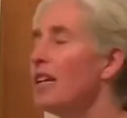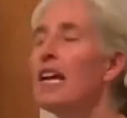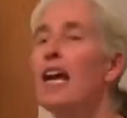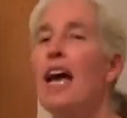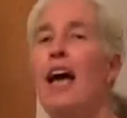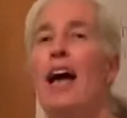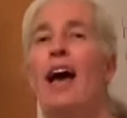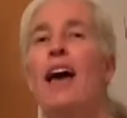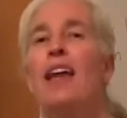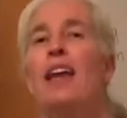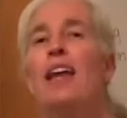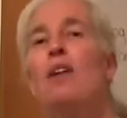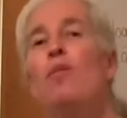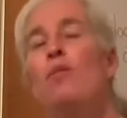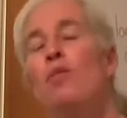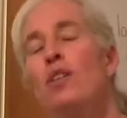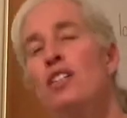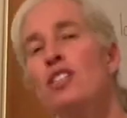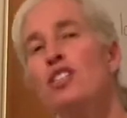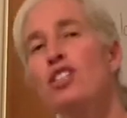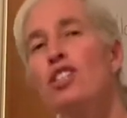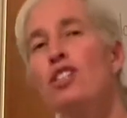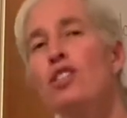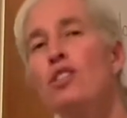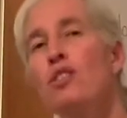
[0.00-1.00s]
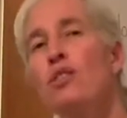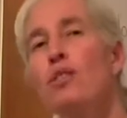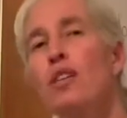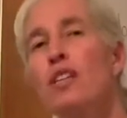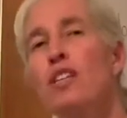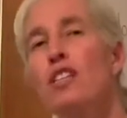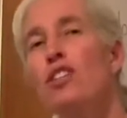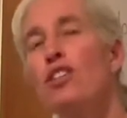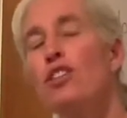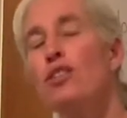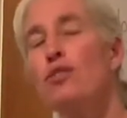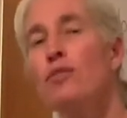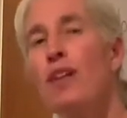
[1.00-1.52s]
And I want you in
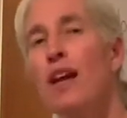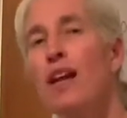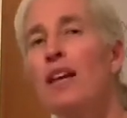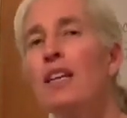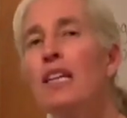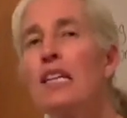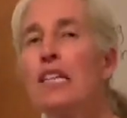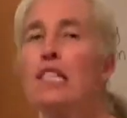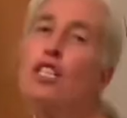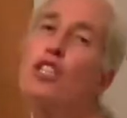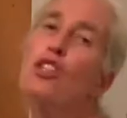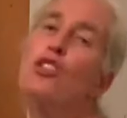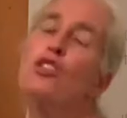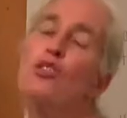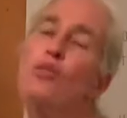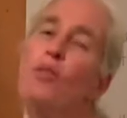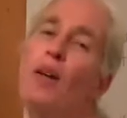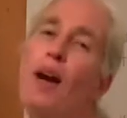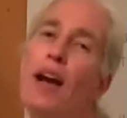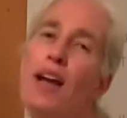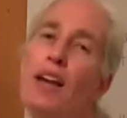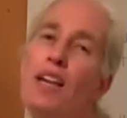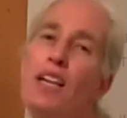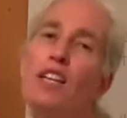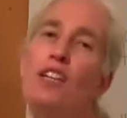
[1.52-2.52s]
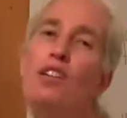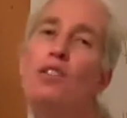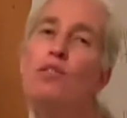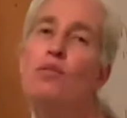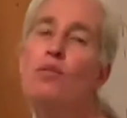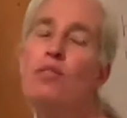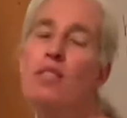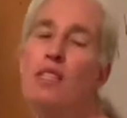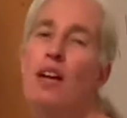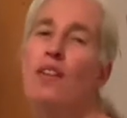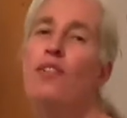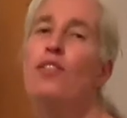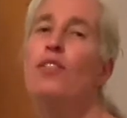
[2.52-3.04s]
your writing to try to use
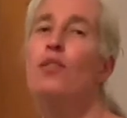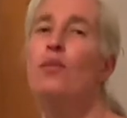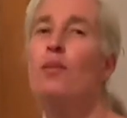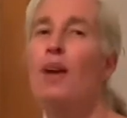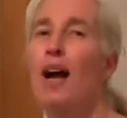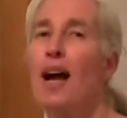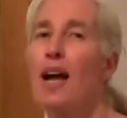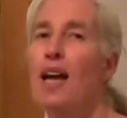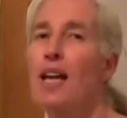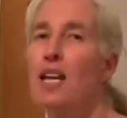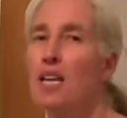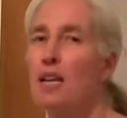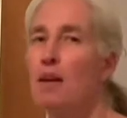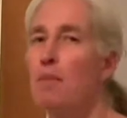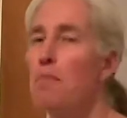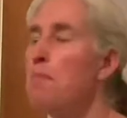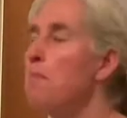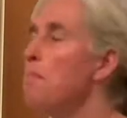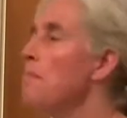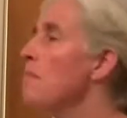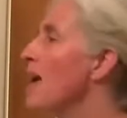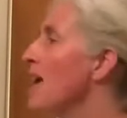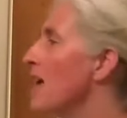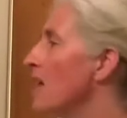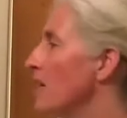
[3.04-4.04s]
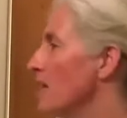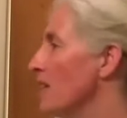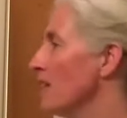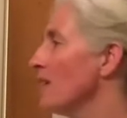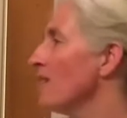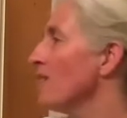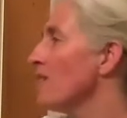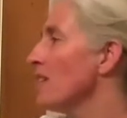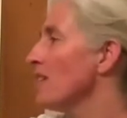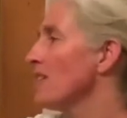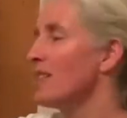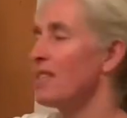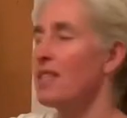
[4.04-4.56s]
a variety. Many of the
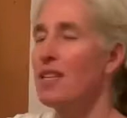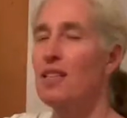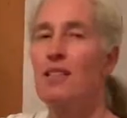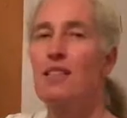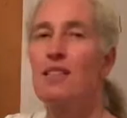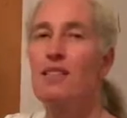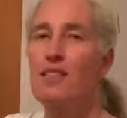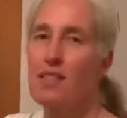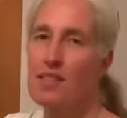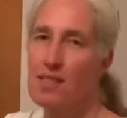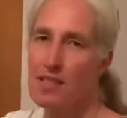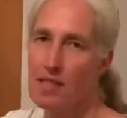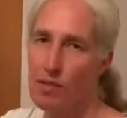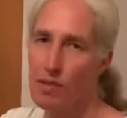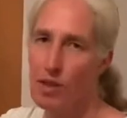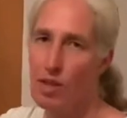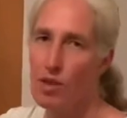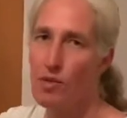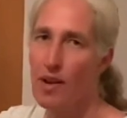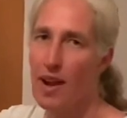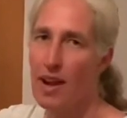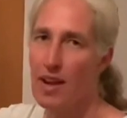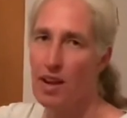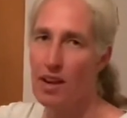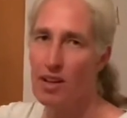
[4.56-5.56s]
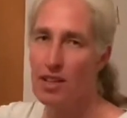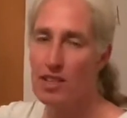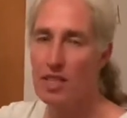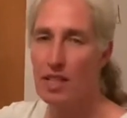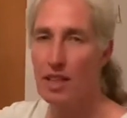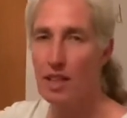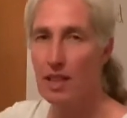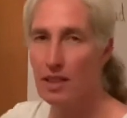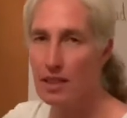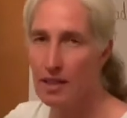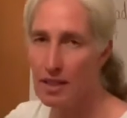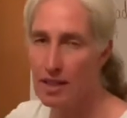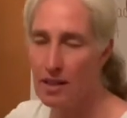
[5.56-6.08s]
sentences that we write are
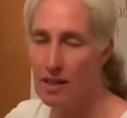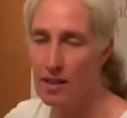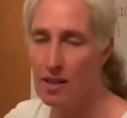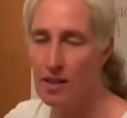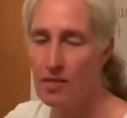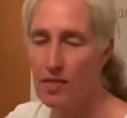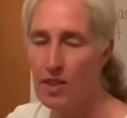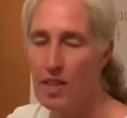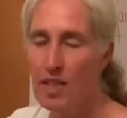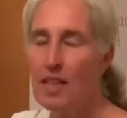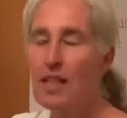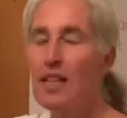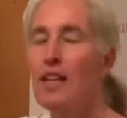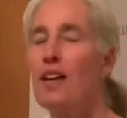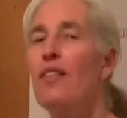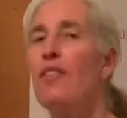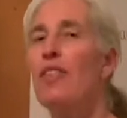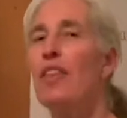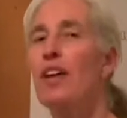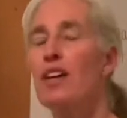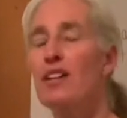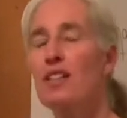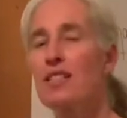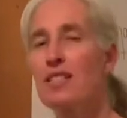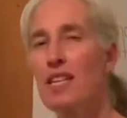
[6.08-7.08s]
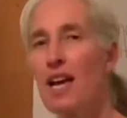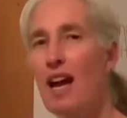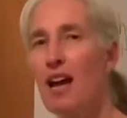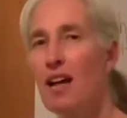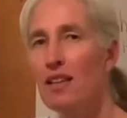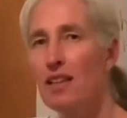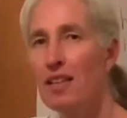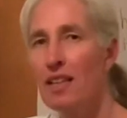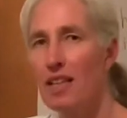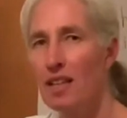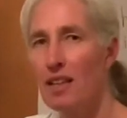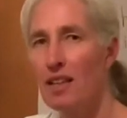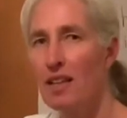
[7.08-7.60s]
declarative, they're
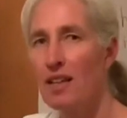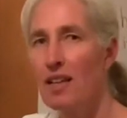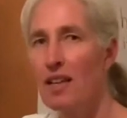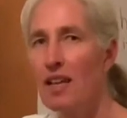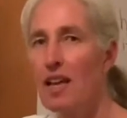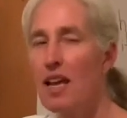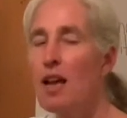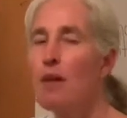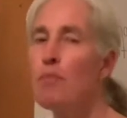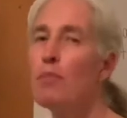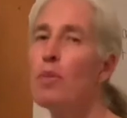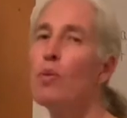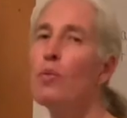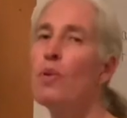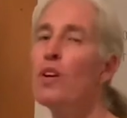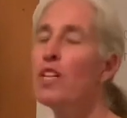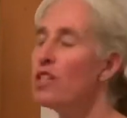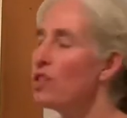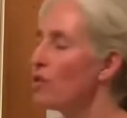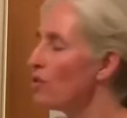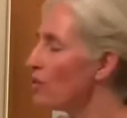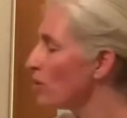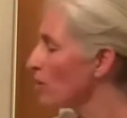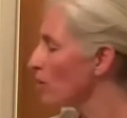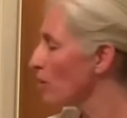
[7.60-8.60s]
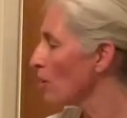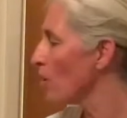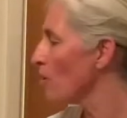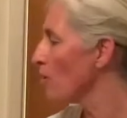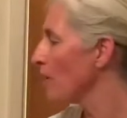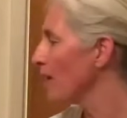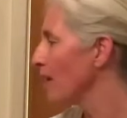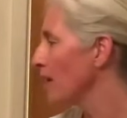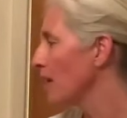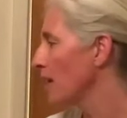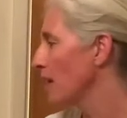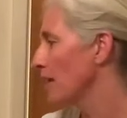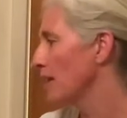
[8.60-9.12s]
telling. But when you throw
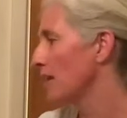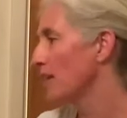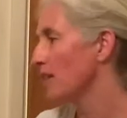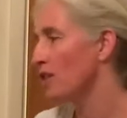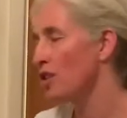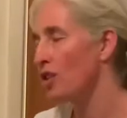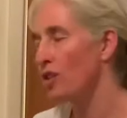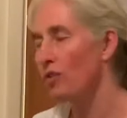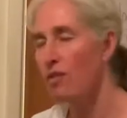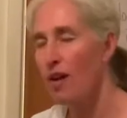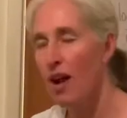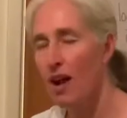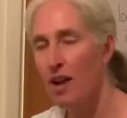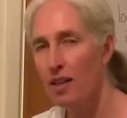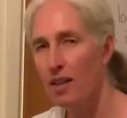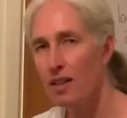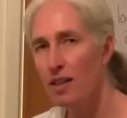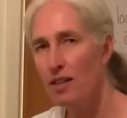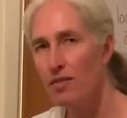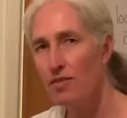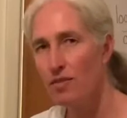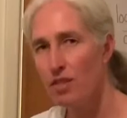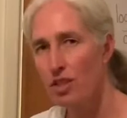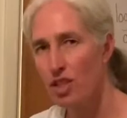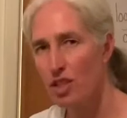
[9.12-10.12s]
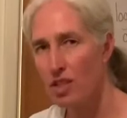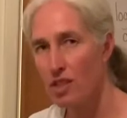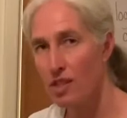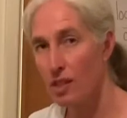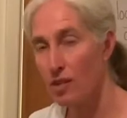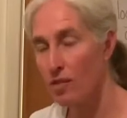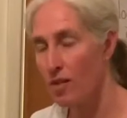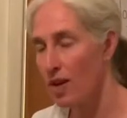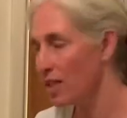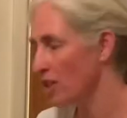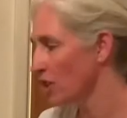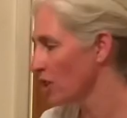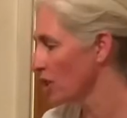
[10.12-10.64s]
in an interrogative, which is a
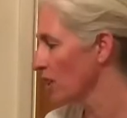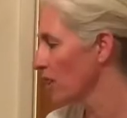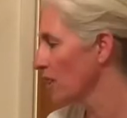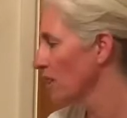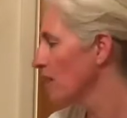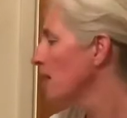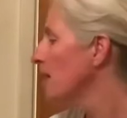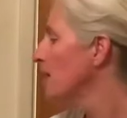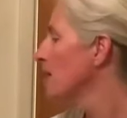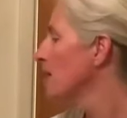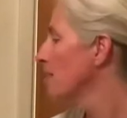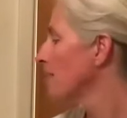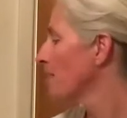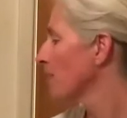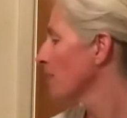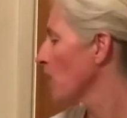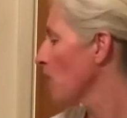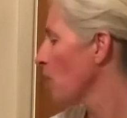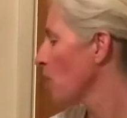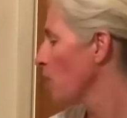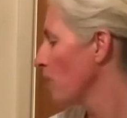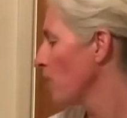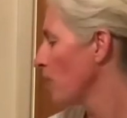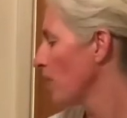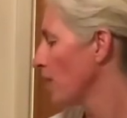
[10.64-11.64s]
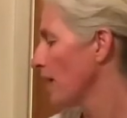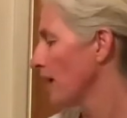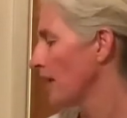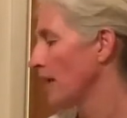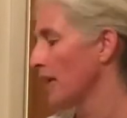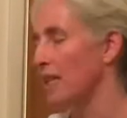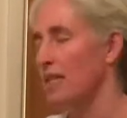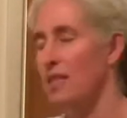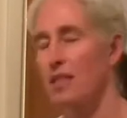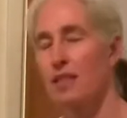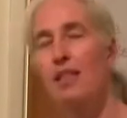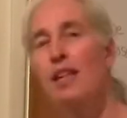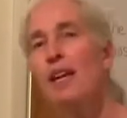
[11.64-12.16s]
question, or an
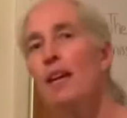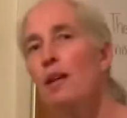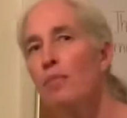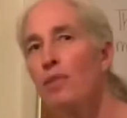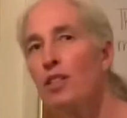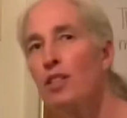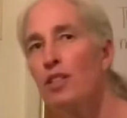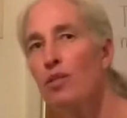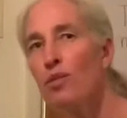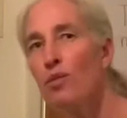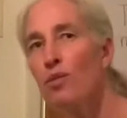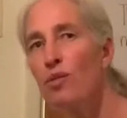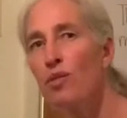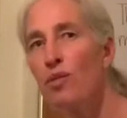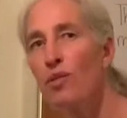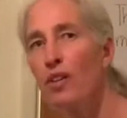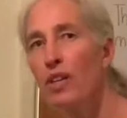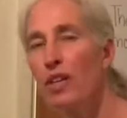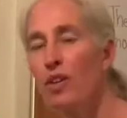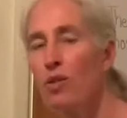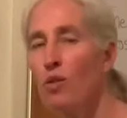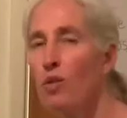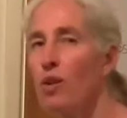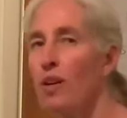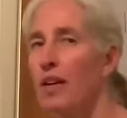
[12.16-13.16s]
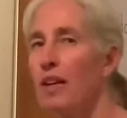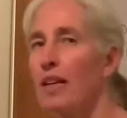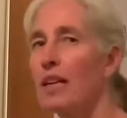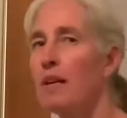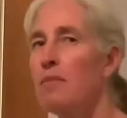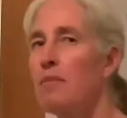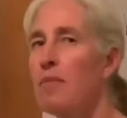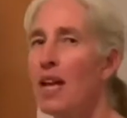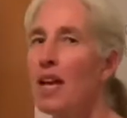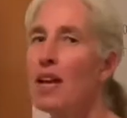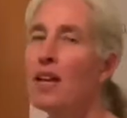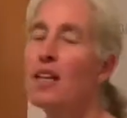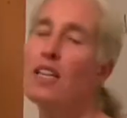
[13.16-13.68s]
exclamatory or a
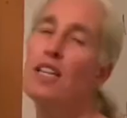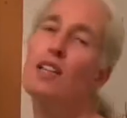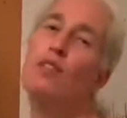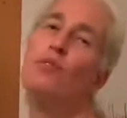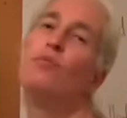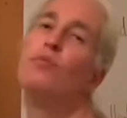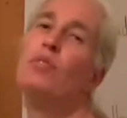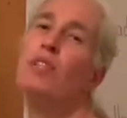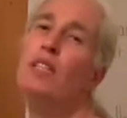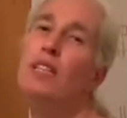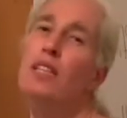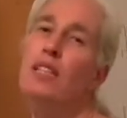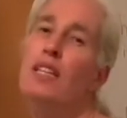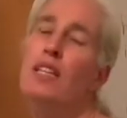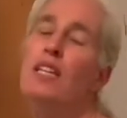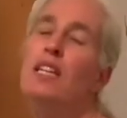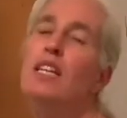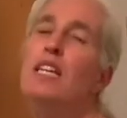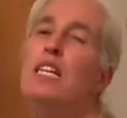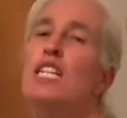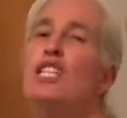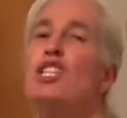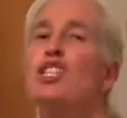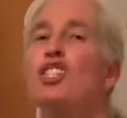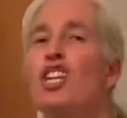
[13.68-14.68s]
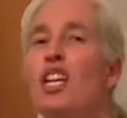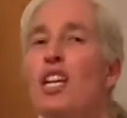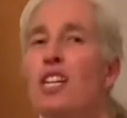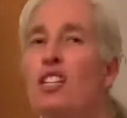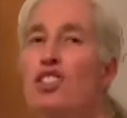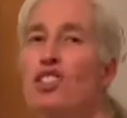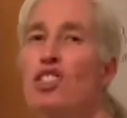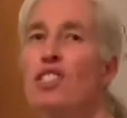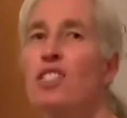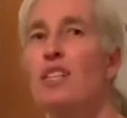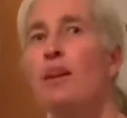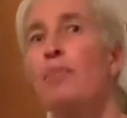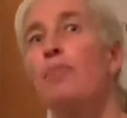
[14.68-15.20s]
command, it really changes
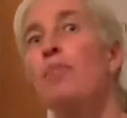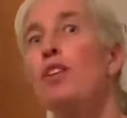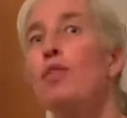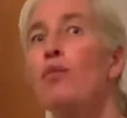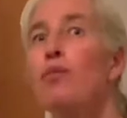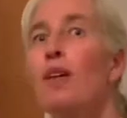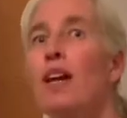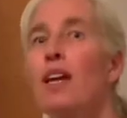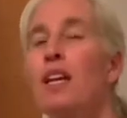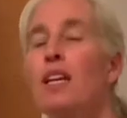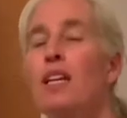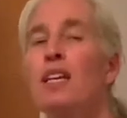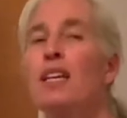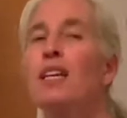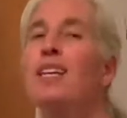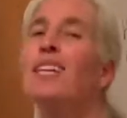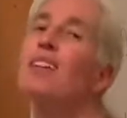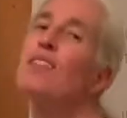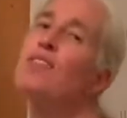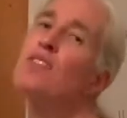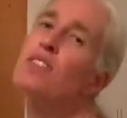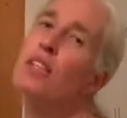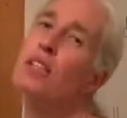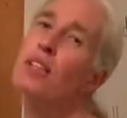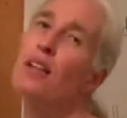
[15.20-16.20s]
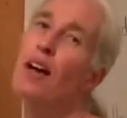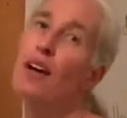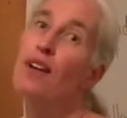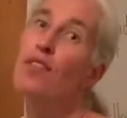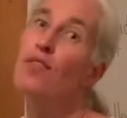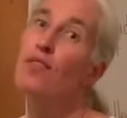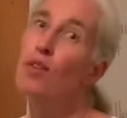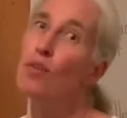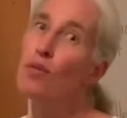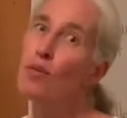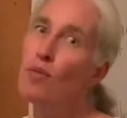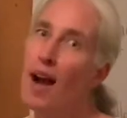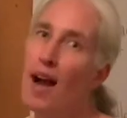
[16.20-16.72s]
up the writing and gives a lot of
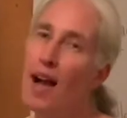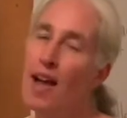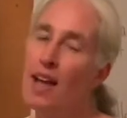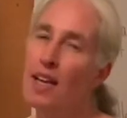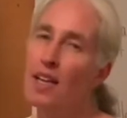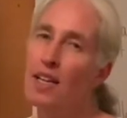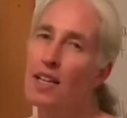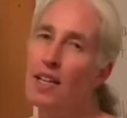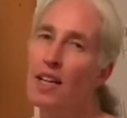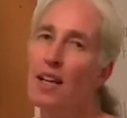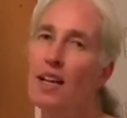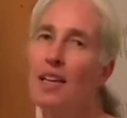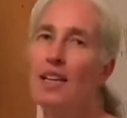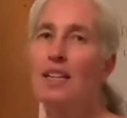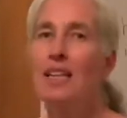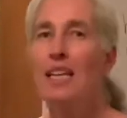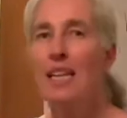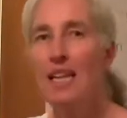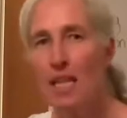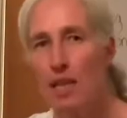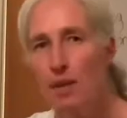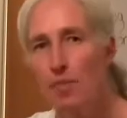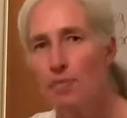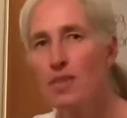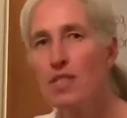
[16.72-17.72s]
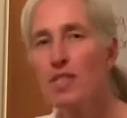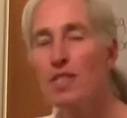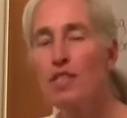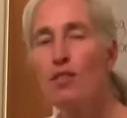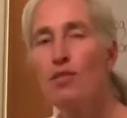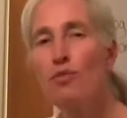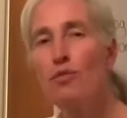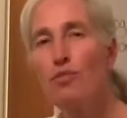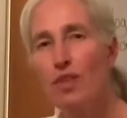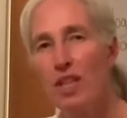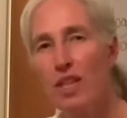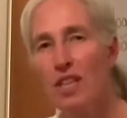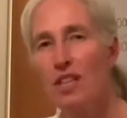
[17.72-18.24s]
variety and keeps the
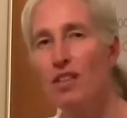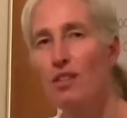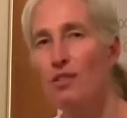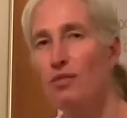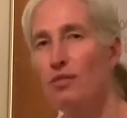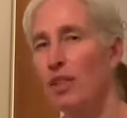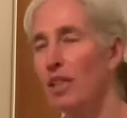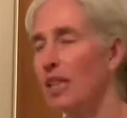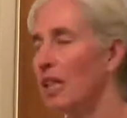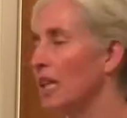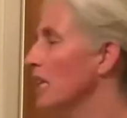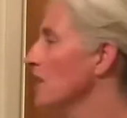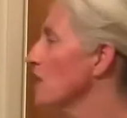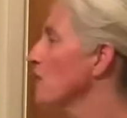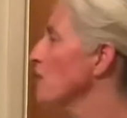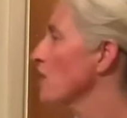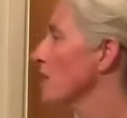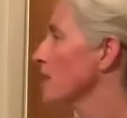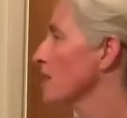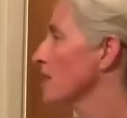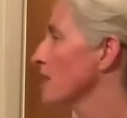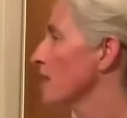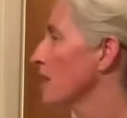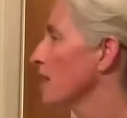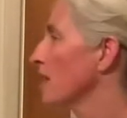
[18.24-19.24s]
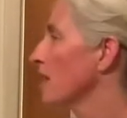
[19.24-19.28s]
reader really interested.